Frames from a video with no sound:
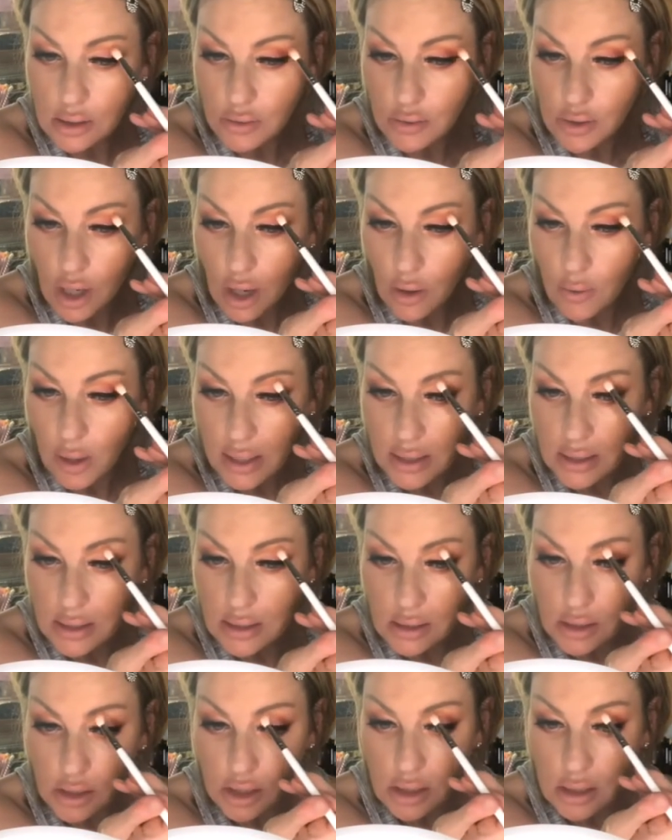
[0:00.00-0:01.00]
So no, I
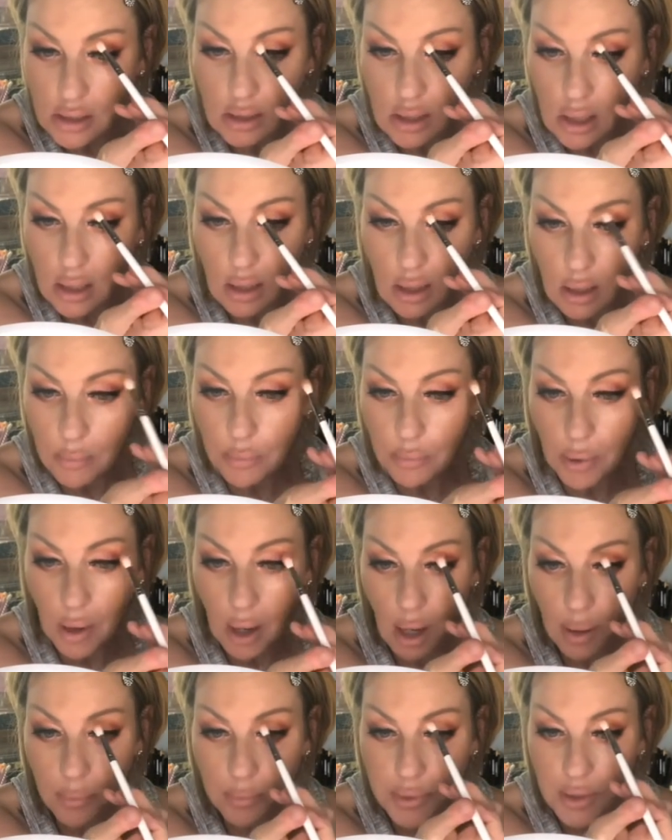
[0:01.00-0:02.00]
didn't just like
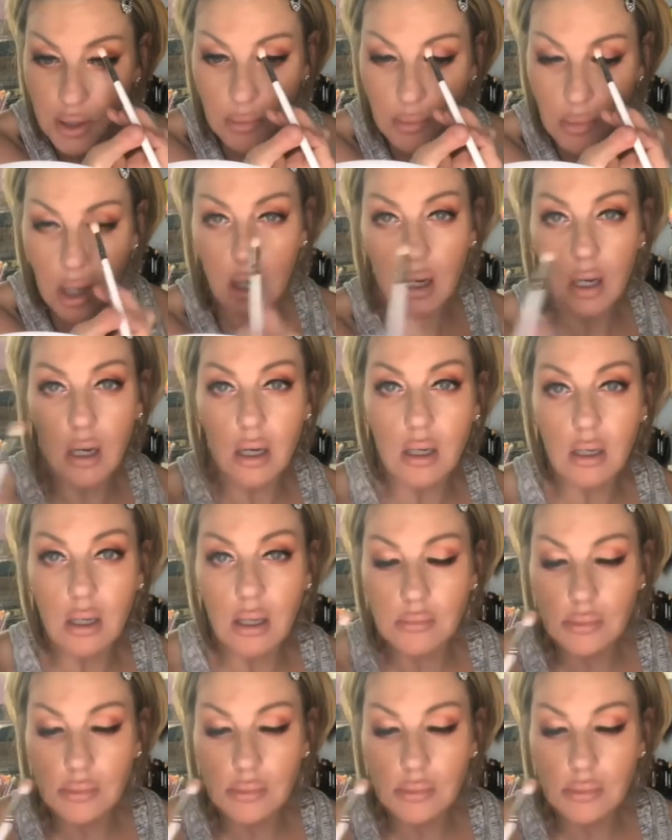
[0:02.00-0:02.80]
pop them on.